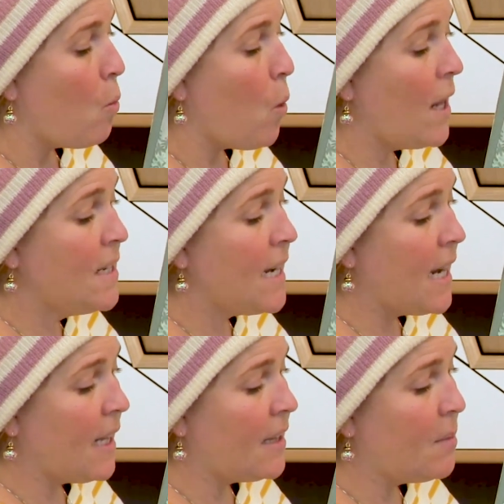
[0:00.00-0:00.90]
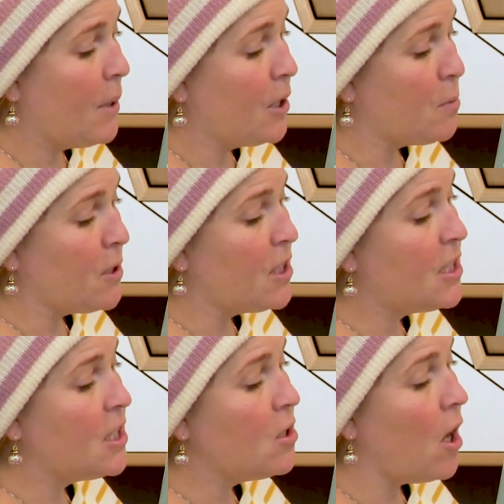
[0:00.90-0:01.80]
One day, the bears were
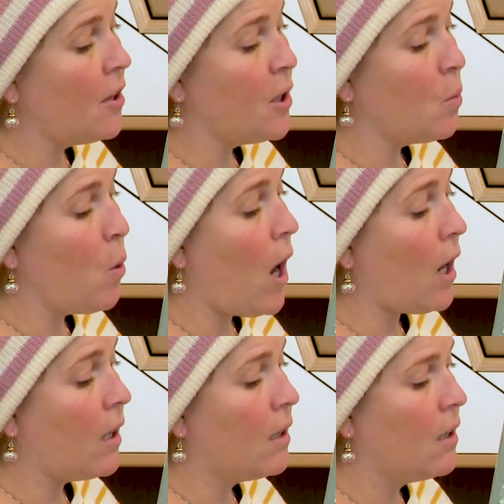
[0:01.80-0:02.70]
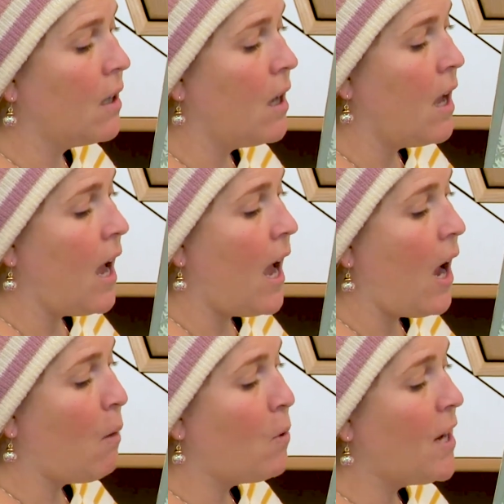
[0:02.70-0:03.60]
still on their walk
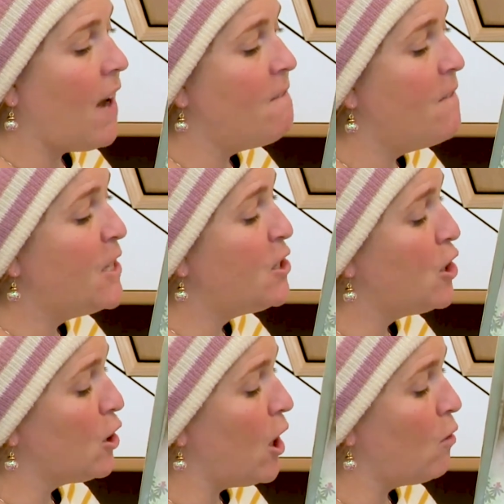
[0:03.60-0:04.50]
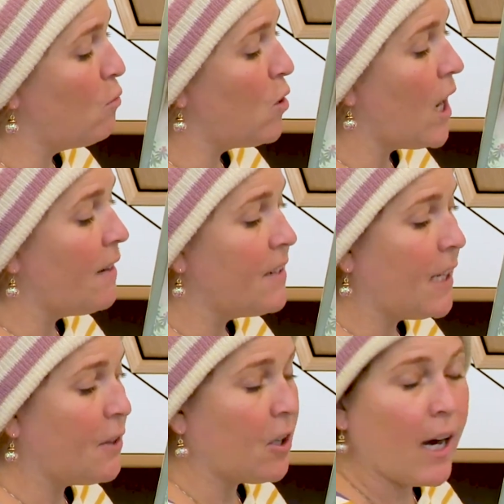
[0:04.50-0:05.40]
when a visitor arrived
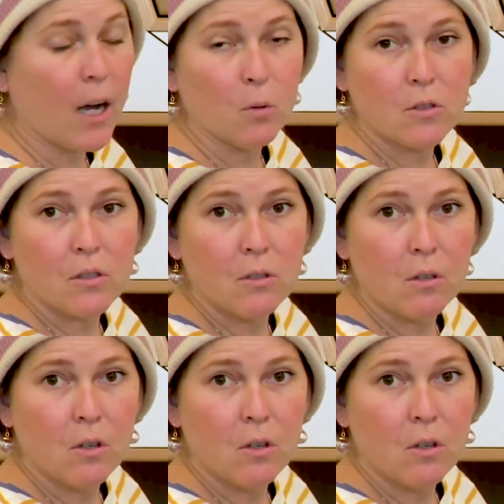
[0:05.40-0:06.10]
at their house.